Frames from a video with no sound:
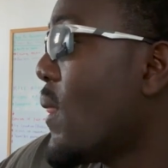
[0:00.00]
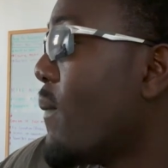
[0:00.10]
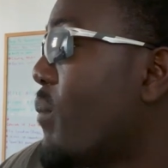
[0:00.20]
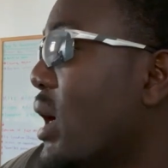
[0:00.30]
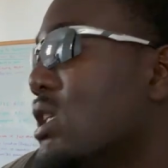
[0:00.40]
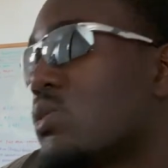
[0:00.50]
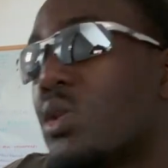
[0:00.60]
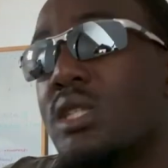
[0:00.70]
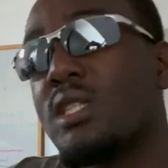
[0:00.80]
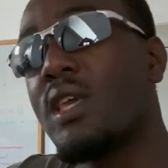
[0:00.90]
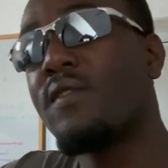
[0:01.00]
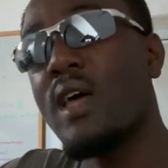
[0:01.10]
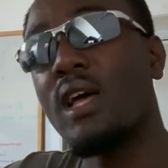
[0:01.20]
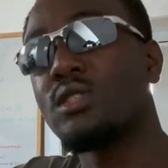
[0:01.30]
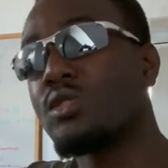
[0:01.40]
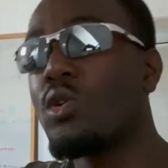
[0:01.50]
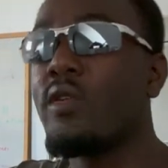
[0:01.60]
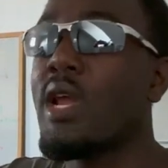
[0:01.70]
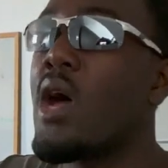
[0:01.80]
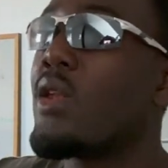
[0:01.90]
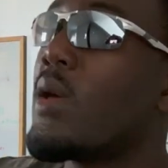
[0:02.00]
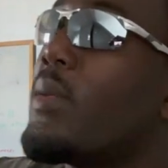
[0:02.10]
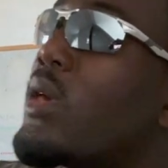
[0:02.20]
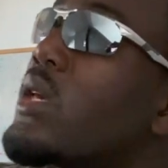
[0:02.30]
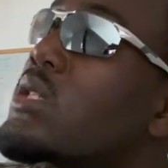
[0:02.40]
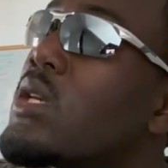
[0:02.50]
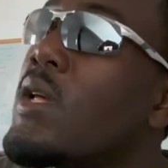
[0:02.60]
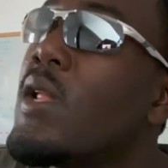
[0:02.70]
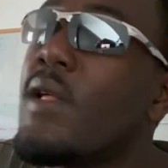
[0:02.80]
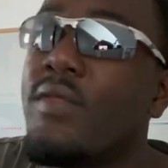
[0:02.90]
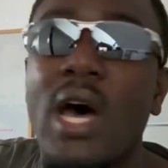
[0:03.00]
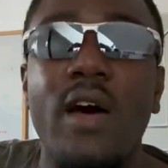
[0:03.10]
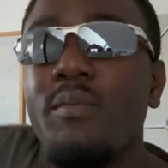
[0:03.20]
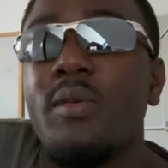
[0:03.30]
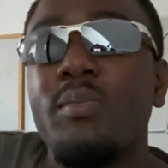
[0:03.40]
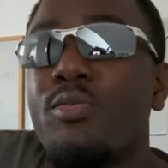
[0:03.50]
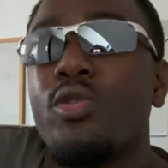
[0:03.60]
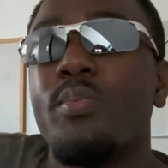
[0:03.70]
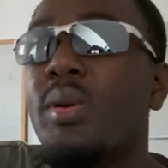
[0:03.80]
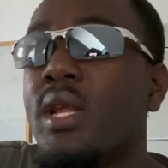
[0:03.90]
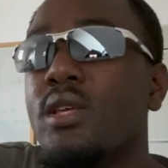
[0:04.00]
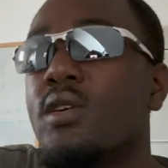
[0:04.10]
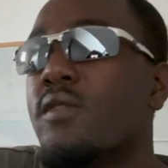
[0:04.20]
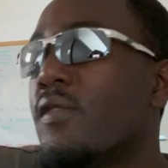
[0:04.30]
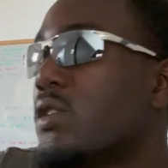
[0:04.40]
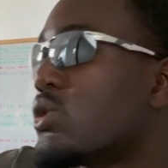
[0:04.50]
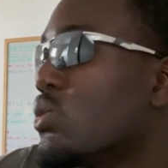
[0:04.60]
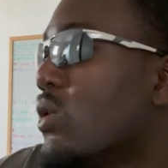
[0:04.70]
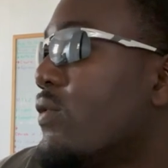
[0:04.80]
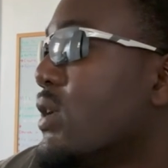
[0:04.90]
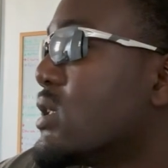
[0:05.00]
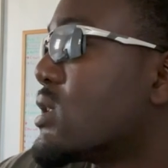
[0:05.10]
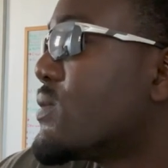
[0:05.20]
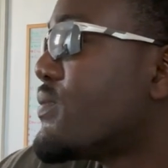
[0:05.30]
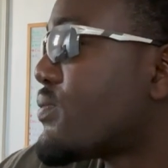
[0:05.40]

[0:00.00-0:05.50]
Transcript: But I just wanted to give that story out there because I've been through plenty of other sort of things,